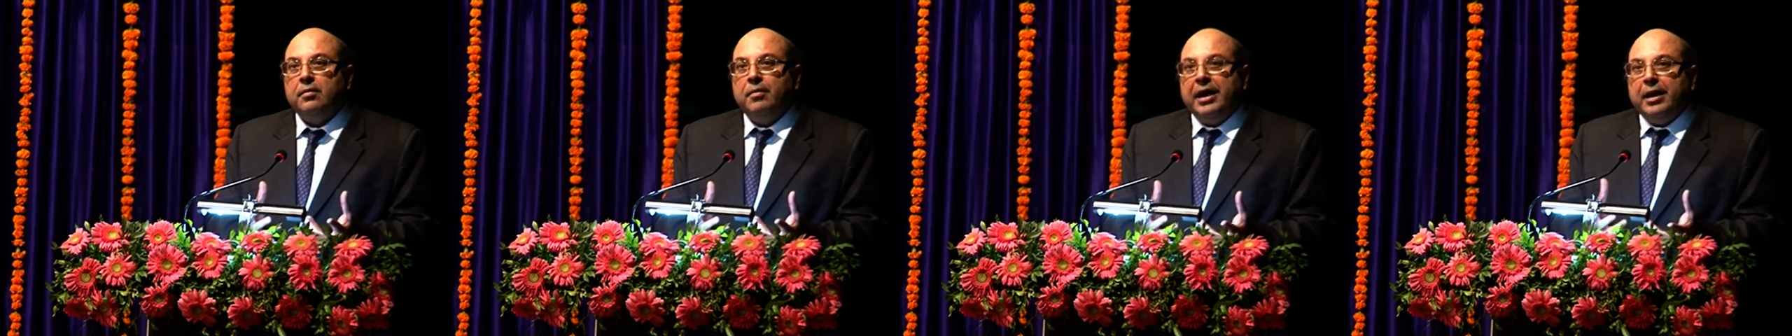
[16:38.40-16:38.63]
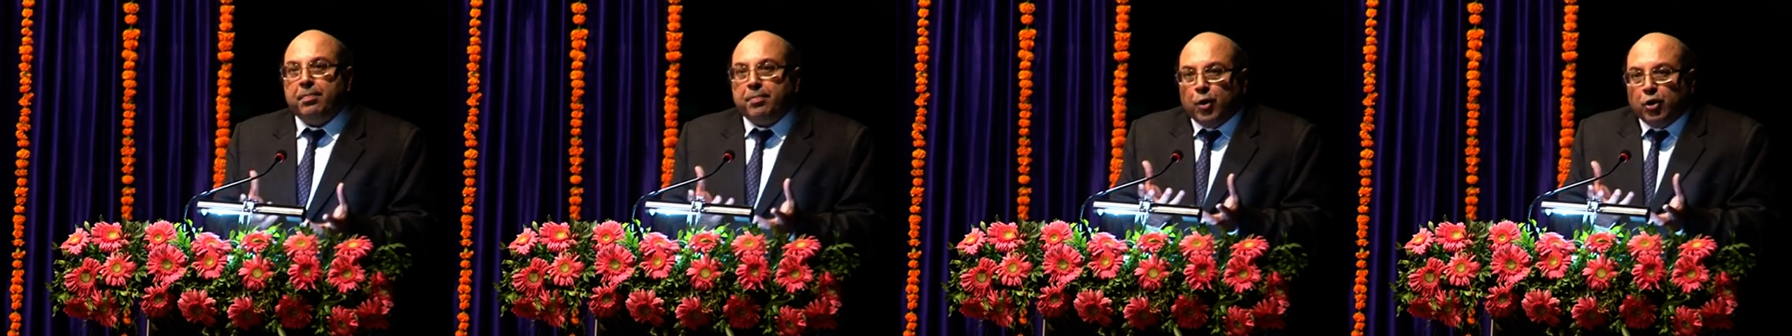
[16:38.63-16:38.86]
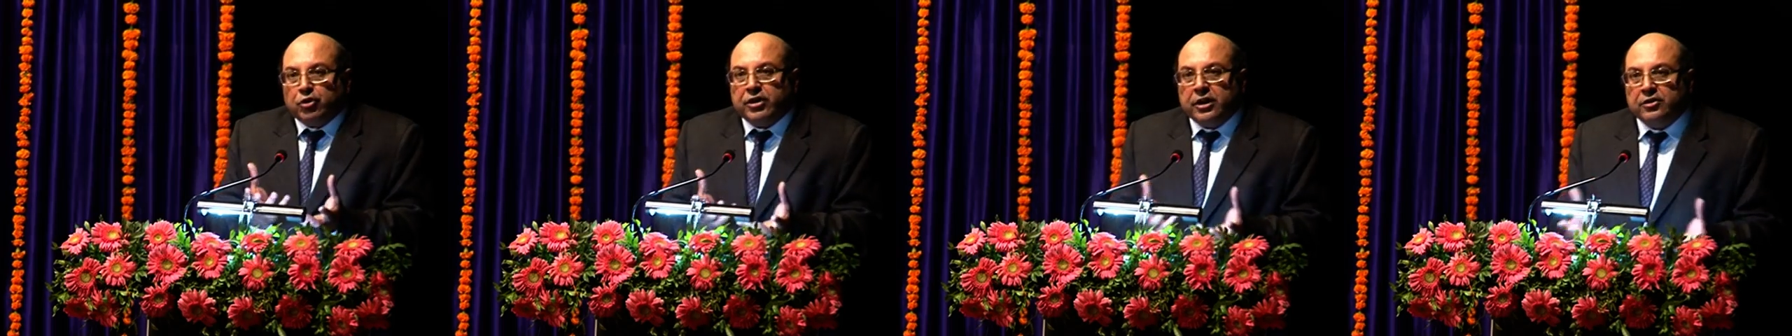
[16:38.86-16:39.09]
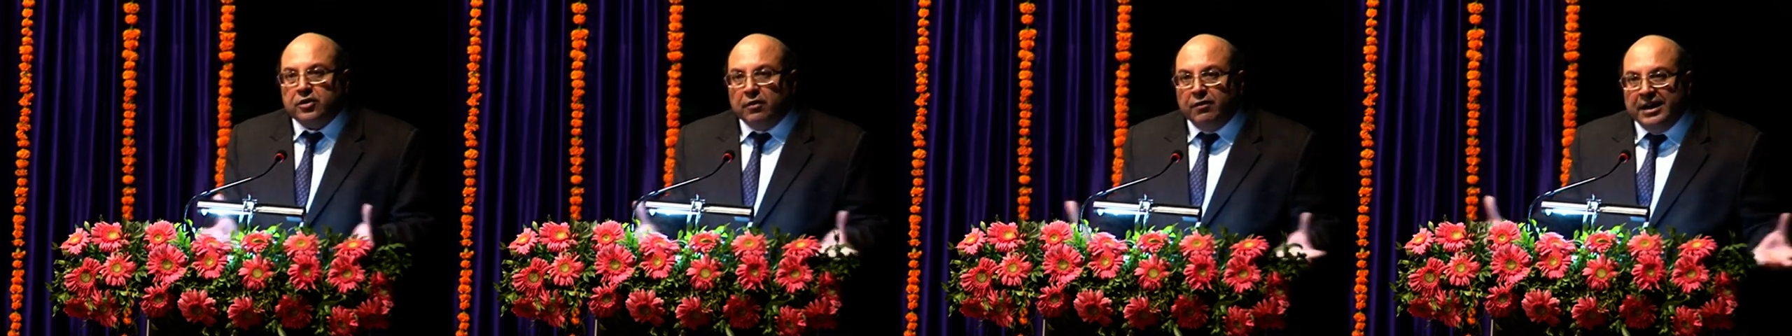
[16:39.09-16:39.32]
by a
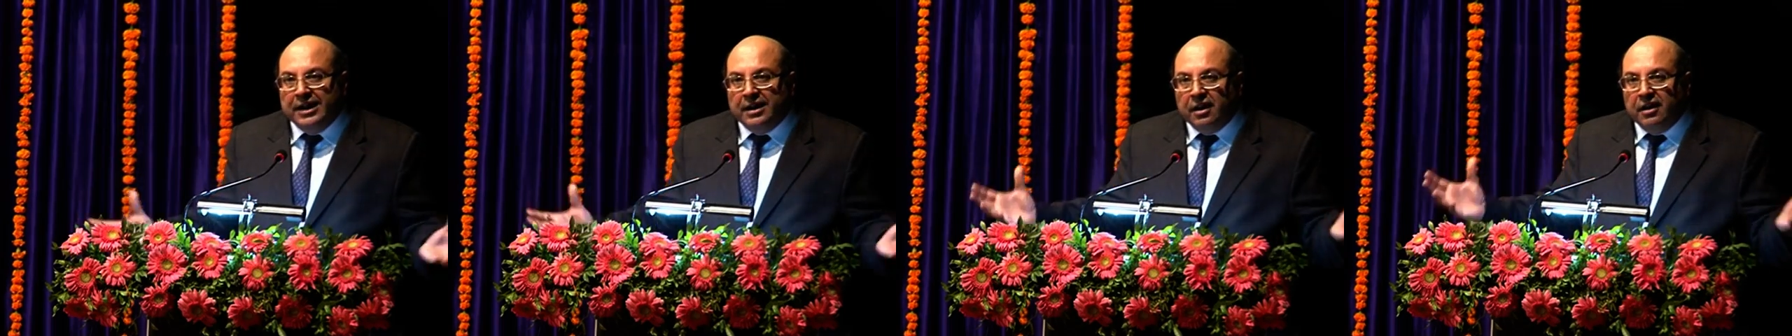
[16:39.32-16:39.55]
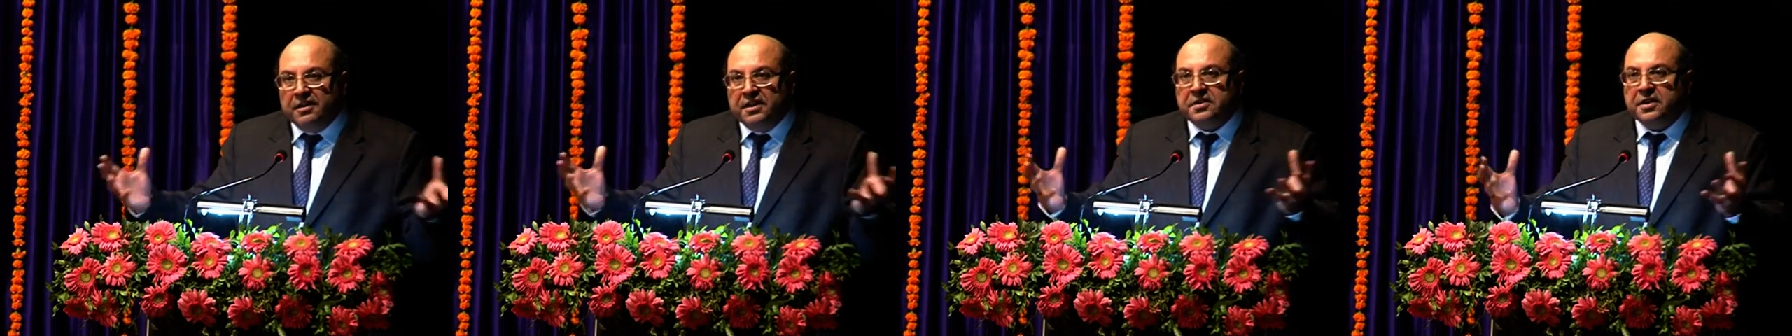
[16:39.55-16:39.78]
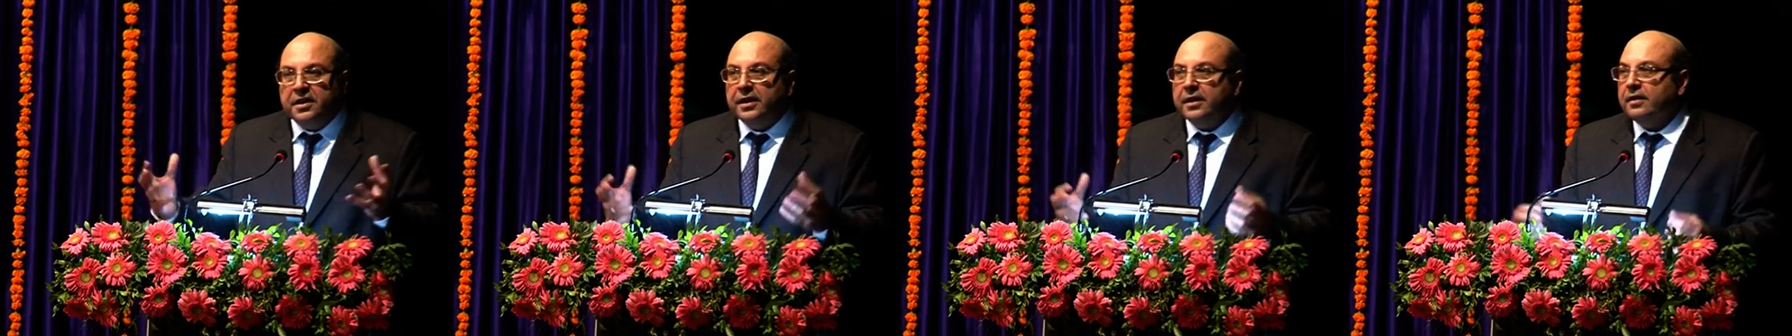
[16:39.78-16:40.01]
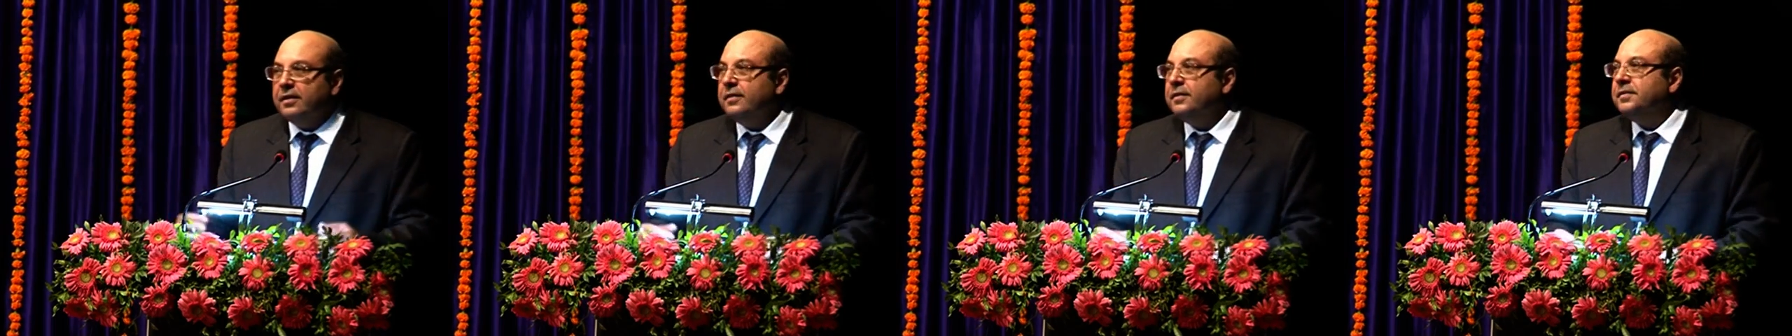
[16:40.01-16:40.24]
process of legal reasoning.
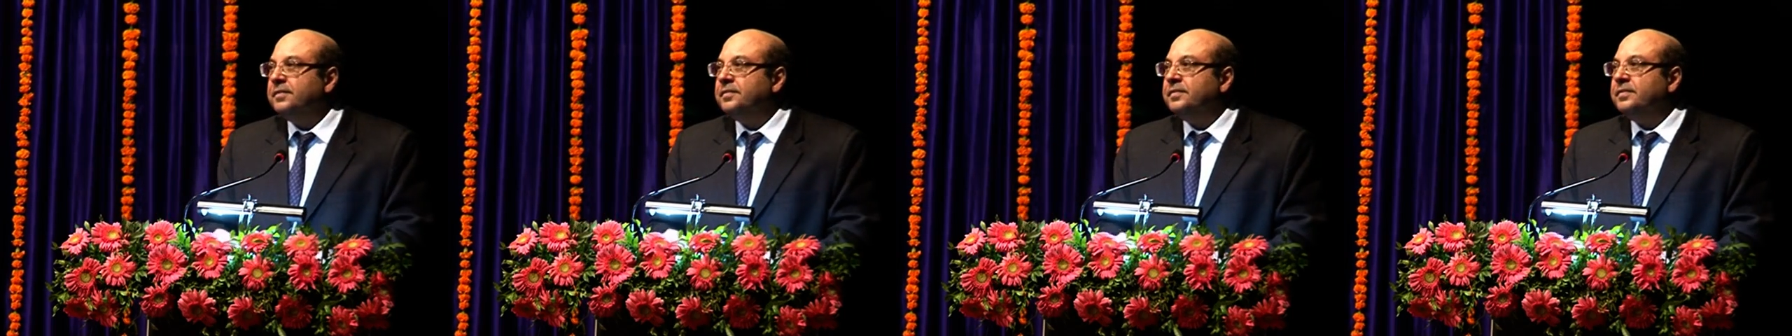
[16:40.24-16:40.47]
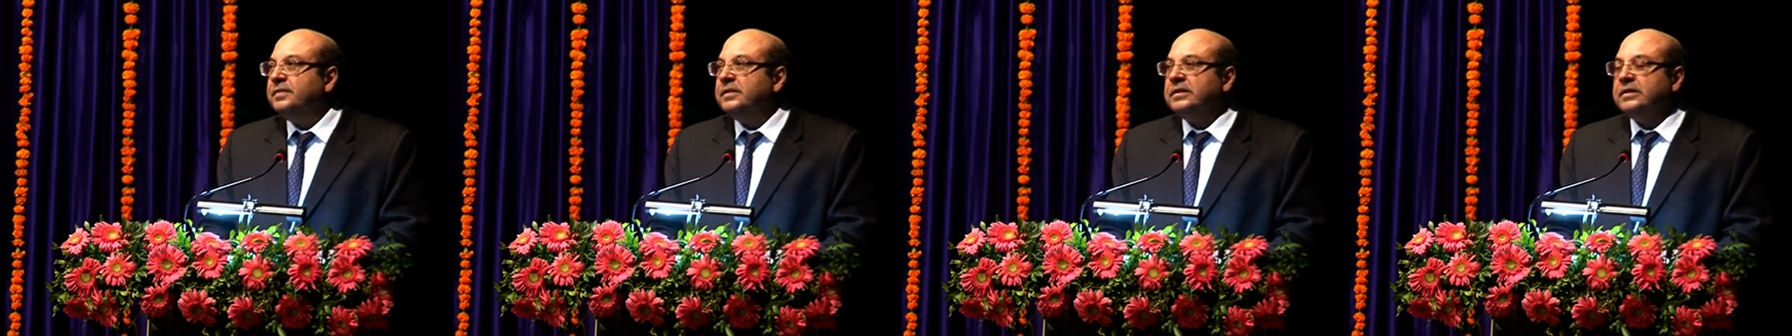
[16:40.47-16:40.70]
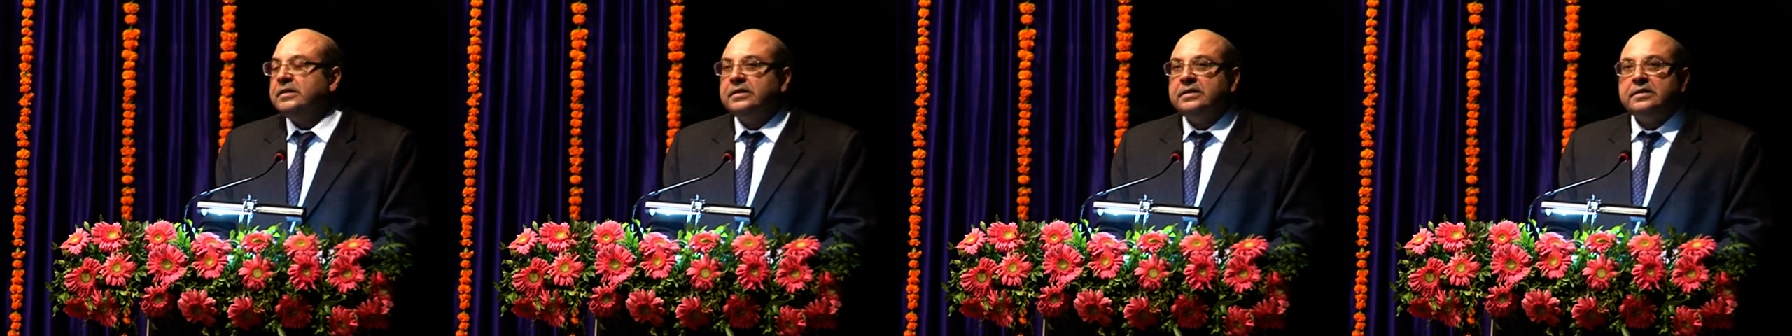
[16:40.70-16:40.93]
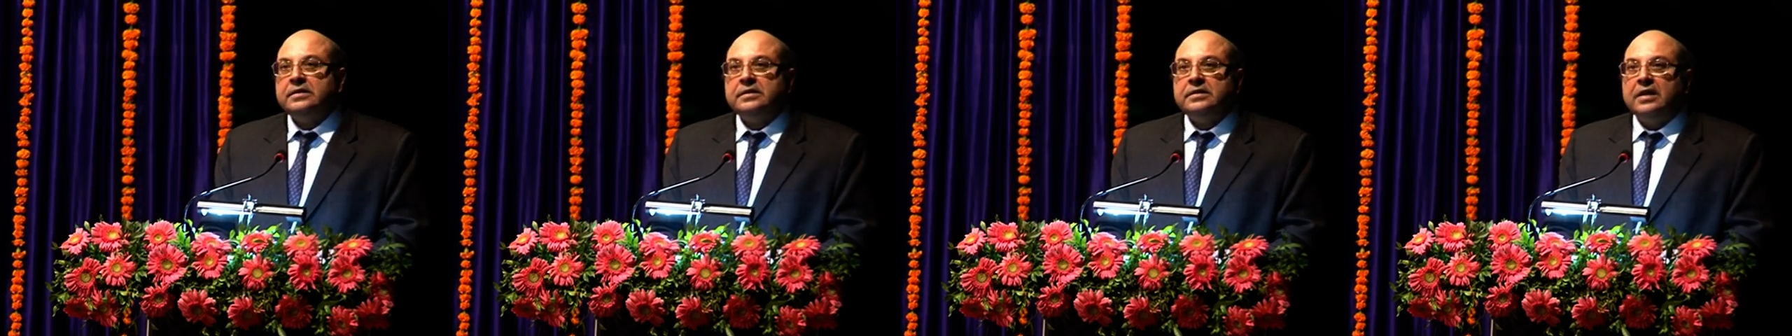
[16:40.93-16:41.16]

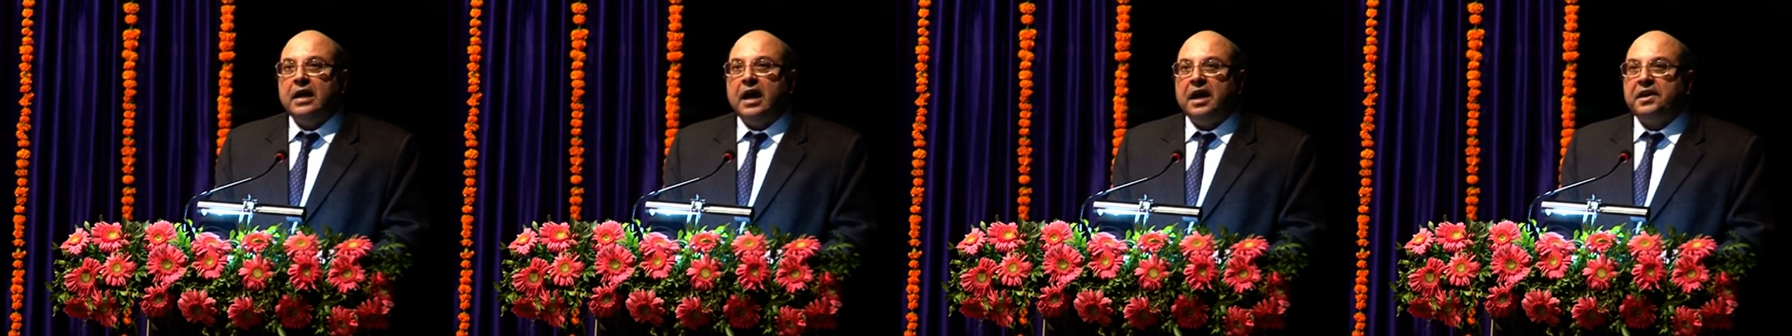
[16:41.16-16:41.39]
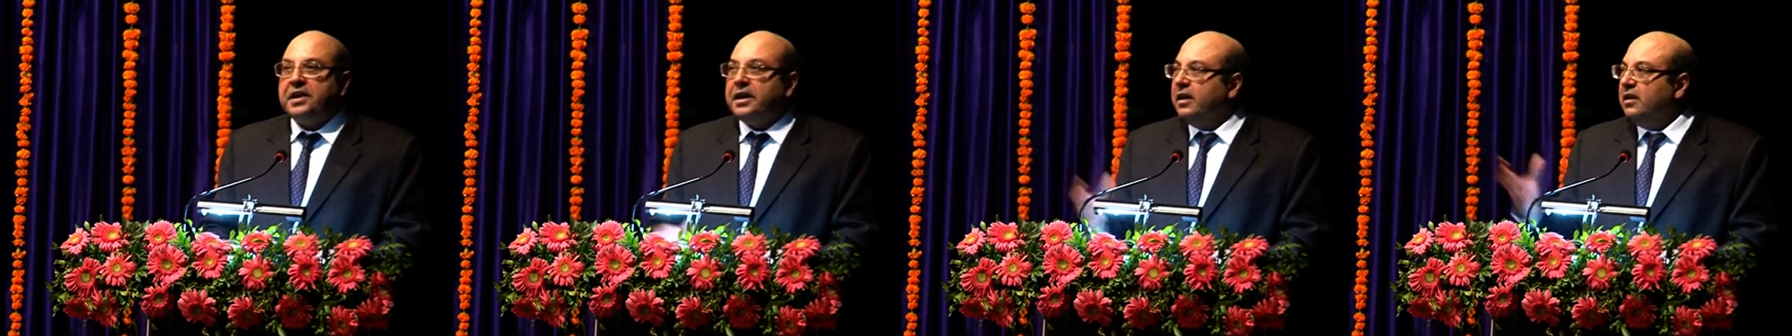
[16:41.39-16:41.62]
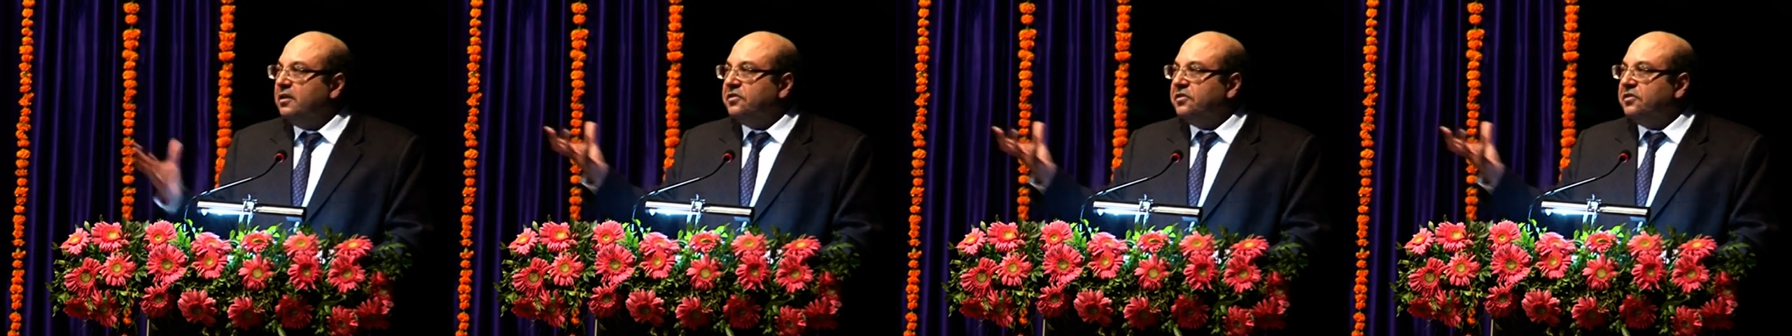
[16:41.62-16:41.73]
Article